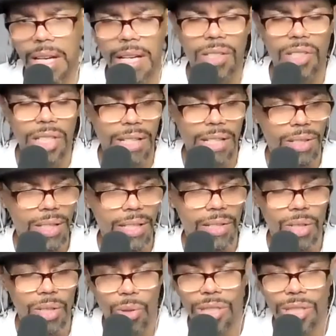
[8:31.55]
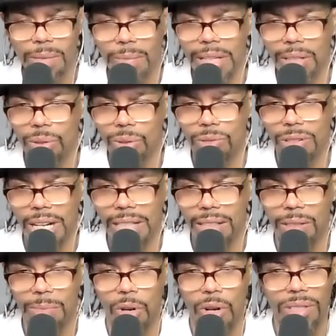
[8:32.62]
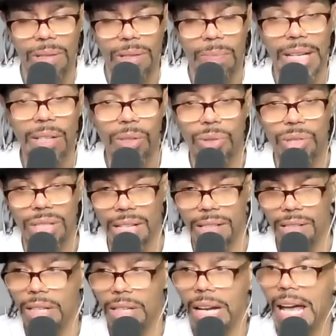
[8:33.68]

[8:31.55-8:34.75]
She is the associate medical director at Boston Medical Center,